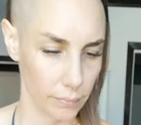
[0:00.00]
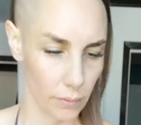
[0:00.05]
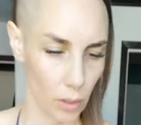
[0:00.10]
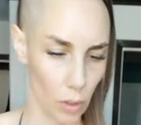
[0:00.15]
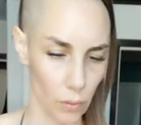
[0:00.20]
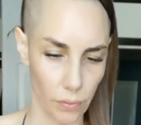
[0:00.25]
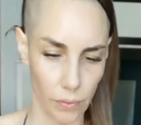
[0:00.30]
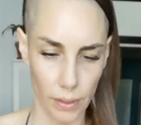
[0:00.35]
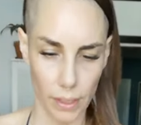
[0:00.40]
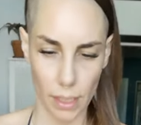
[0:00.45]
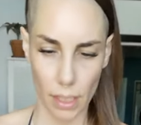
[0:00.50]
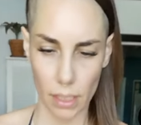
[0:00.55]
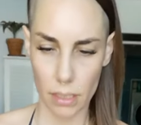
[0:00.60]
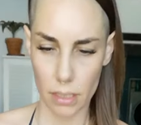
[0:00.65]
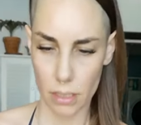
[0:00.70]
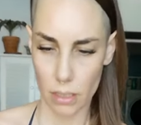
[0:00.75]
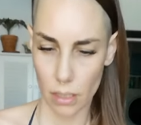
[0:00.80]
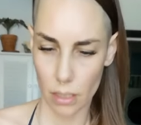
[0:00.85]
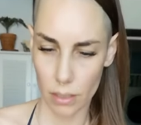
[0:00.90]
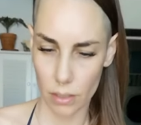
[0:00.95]
hopefully
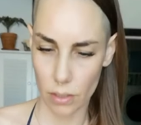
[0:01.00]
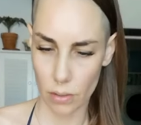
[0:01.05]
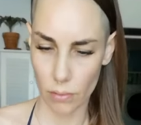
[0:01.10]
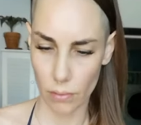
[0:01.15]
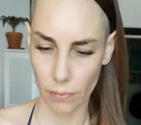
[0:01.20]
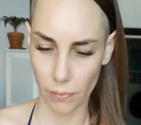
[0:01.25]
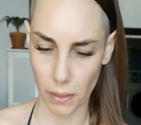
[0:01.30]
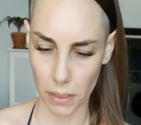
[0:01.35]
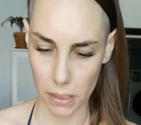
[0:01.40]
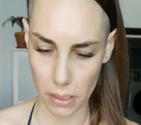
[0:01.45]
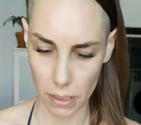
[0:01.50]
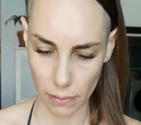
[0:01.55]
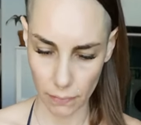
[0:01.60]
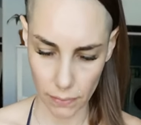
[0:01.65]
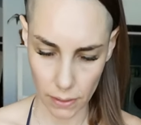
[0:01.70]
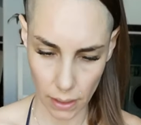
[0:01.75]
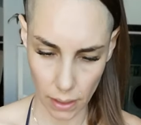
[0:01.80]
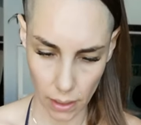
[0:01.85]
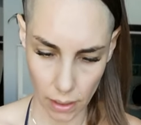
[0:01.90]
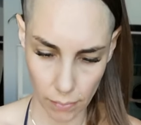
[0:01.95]
that's not too offensive
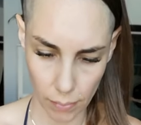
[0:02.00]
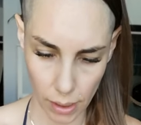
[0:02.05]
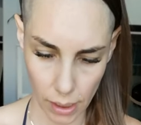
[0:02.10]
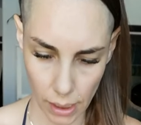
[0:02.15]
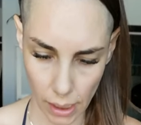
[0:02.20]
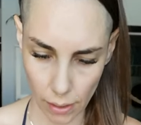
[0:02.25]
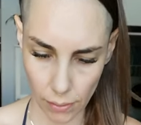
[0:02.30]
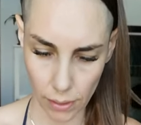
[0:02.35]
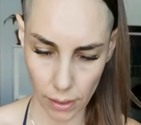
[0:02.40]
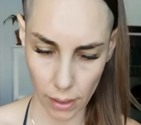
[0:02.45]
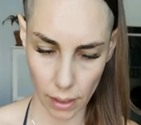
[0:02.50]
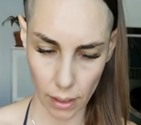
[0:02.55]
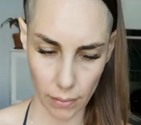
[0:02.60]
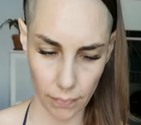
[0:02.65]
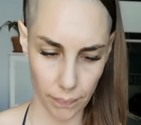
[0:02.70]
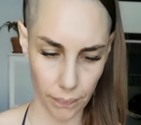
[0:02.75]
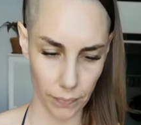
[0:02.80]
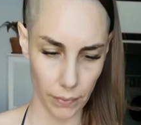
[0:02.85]
to anybody out there